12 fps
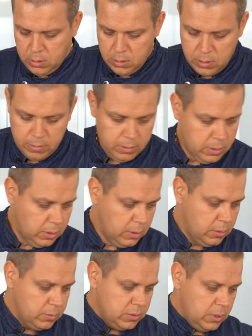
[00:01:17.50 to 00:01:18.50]
Everything
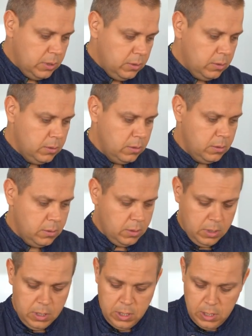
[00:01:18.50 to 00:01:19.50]
goes in.
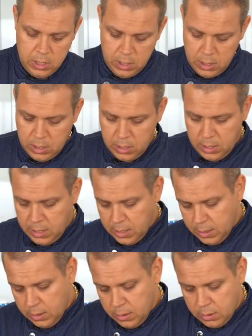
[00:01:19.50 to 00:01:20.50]

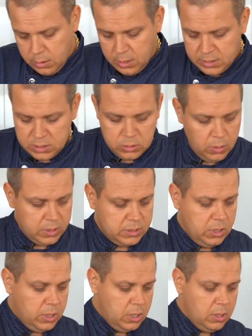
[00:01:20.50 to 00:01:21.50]
And this sauce,
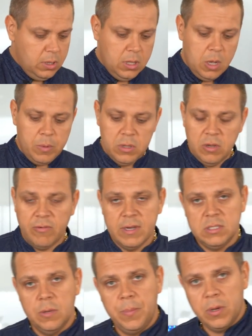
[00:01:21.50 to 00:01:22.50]
you can double the
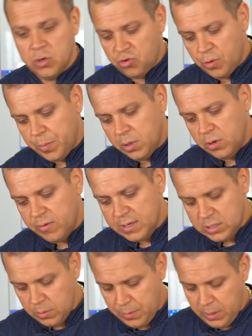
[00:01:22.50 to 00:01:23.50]
recipe or triple the
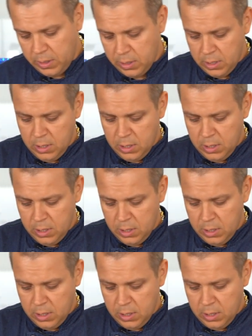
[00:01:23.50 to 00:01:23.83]
recipe